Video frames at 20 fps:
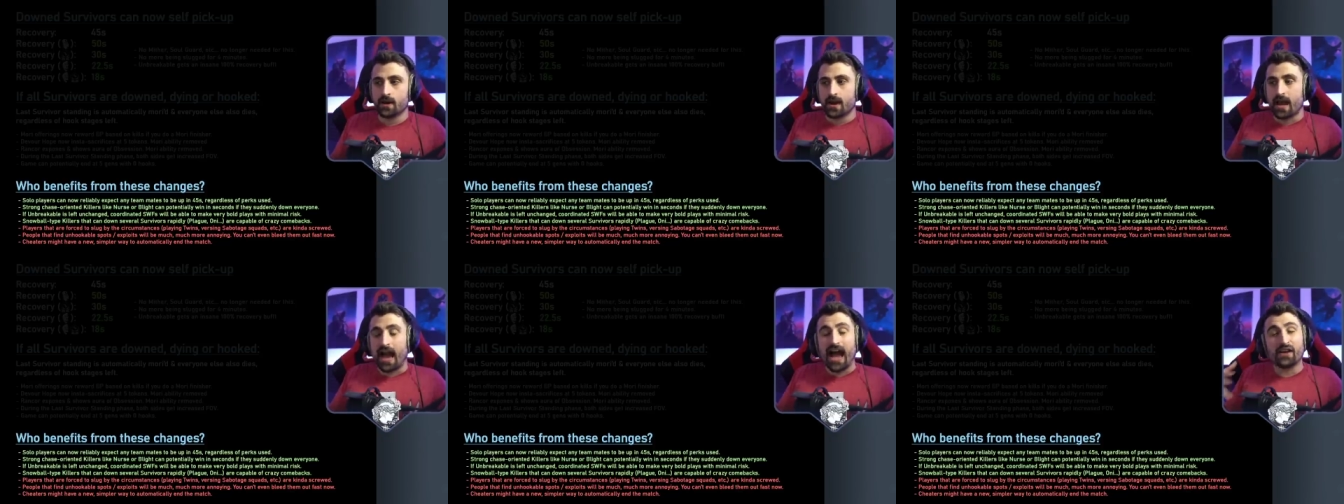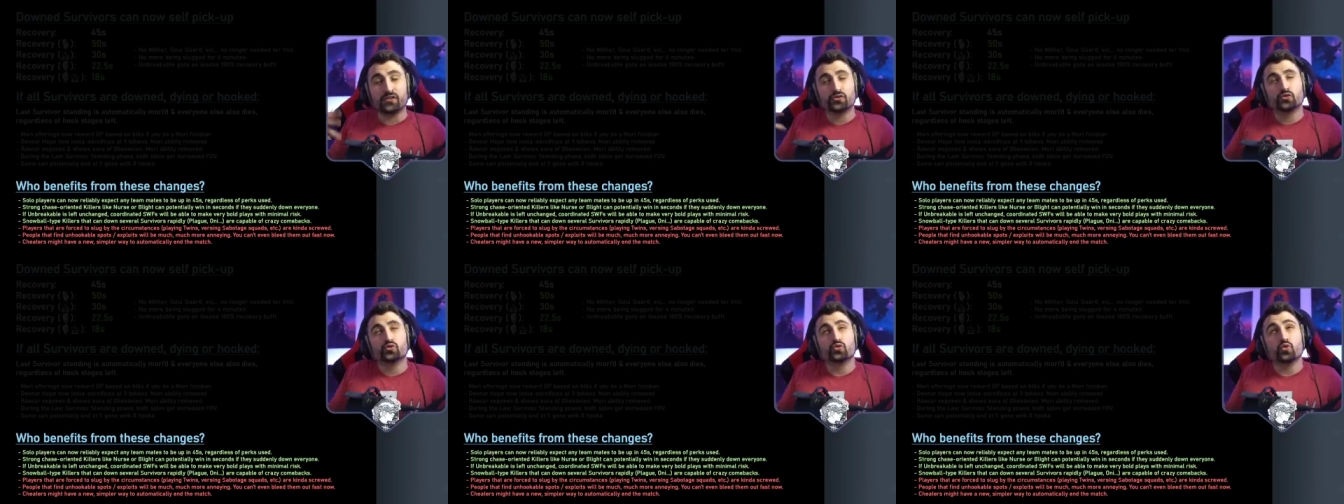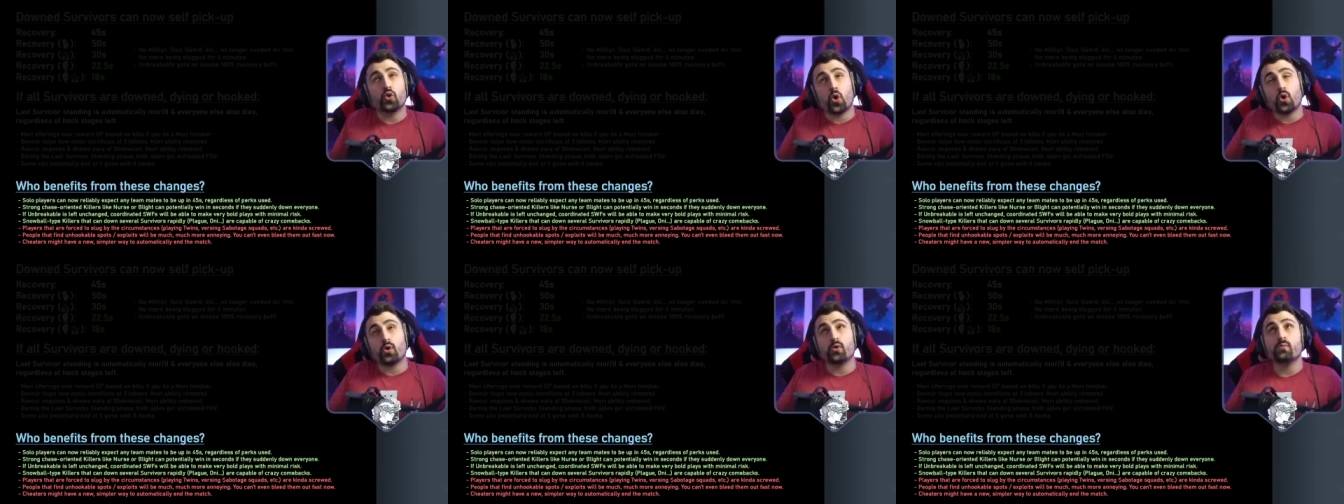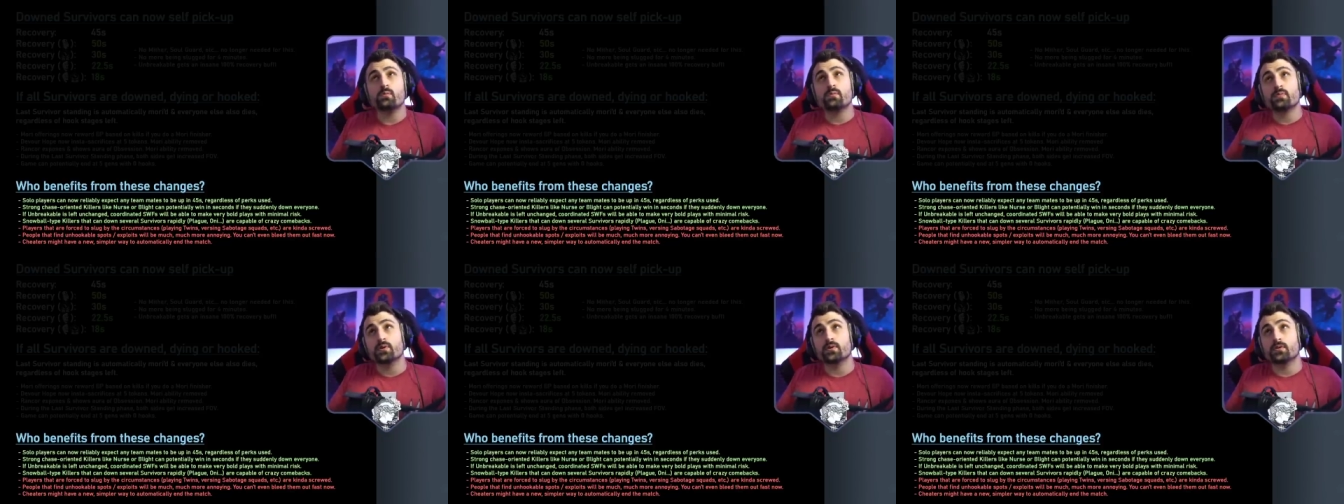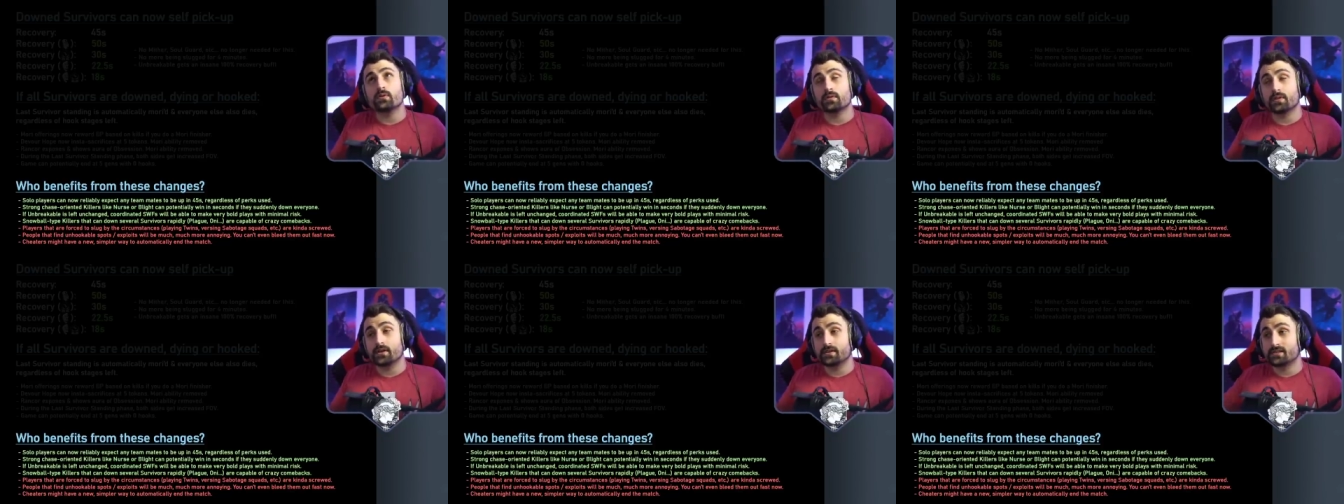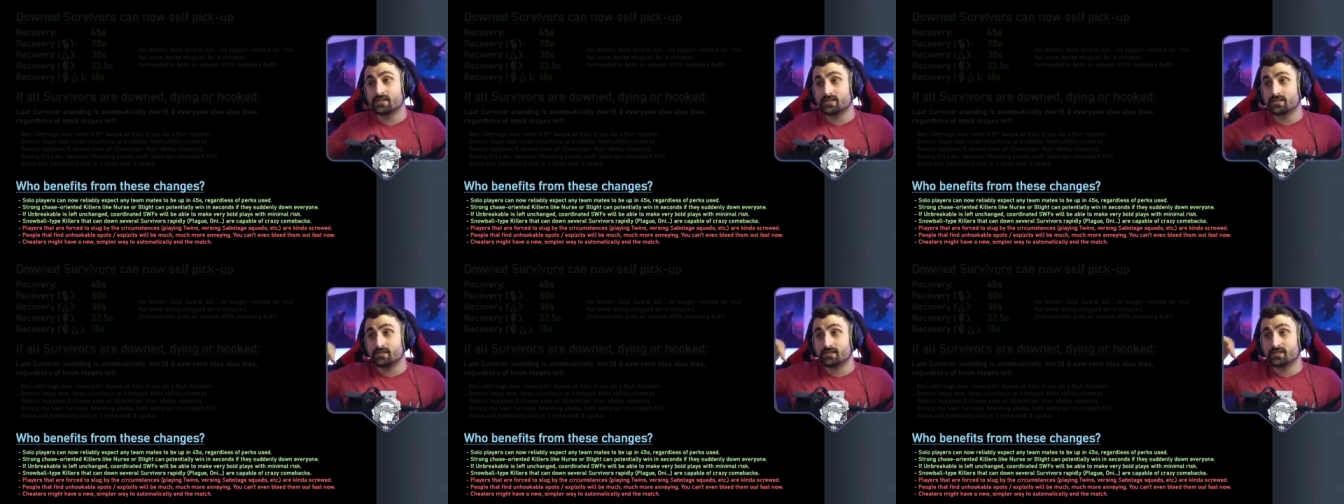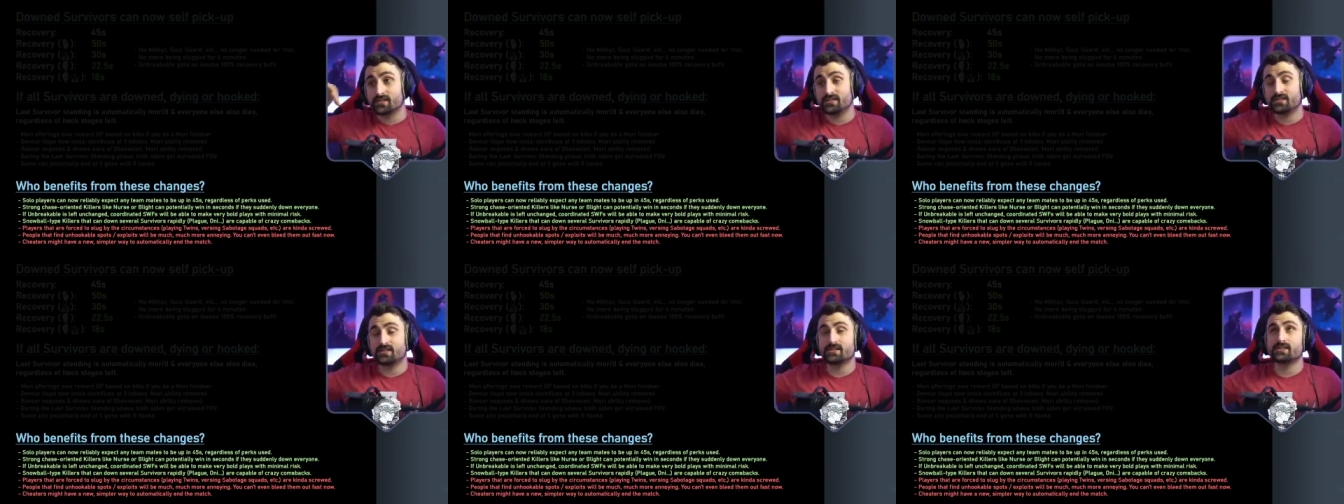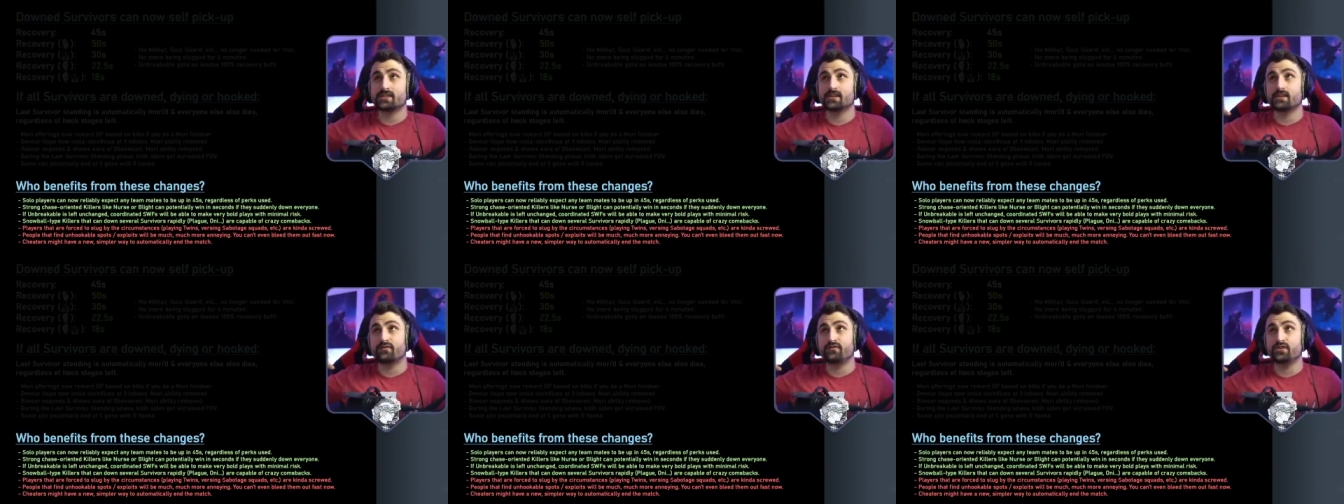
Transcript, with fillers: I do hope though that since this is a